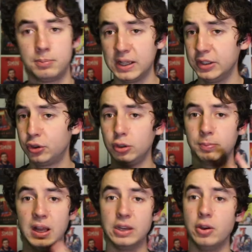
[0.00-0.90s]
Bradley
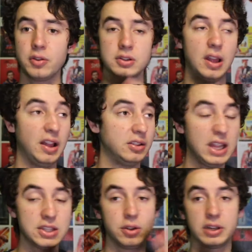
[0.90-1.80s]
Cooper,
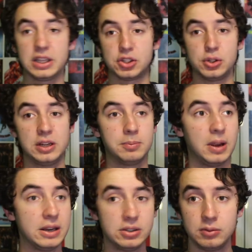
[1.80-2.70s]
let's not get distracted
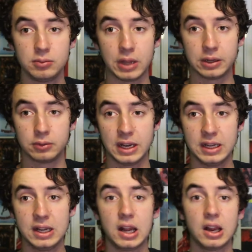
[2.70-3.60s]
by like
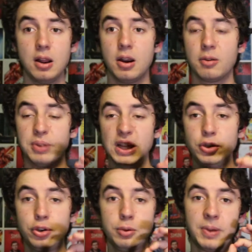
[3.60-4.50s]
Lady Gaga.
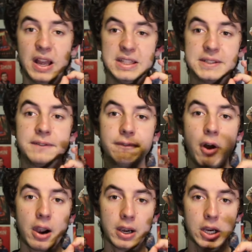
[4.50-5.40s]
Bradley Cooper is
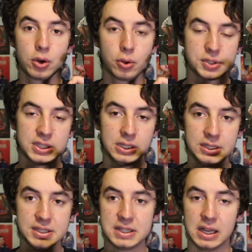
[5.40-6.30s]
firing on all
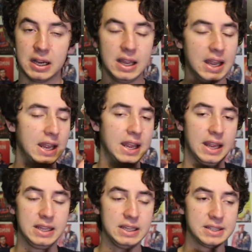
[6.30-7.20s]
cylinders here.
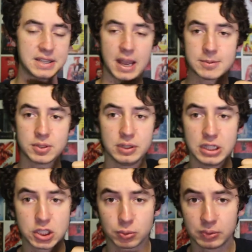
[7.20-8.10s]
He is
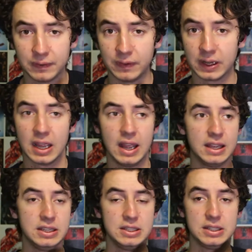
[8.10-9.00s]
absolutely terrific.
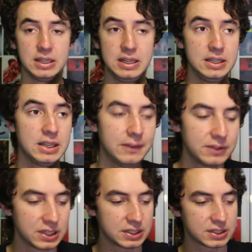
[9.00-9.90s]
He
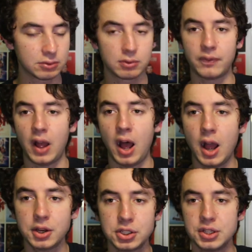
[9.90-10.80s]
gives this sort of
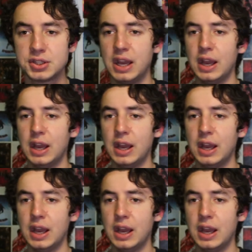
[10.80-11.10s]
harshness.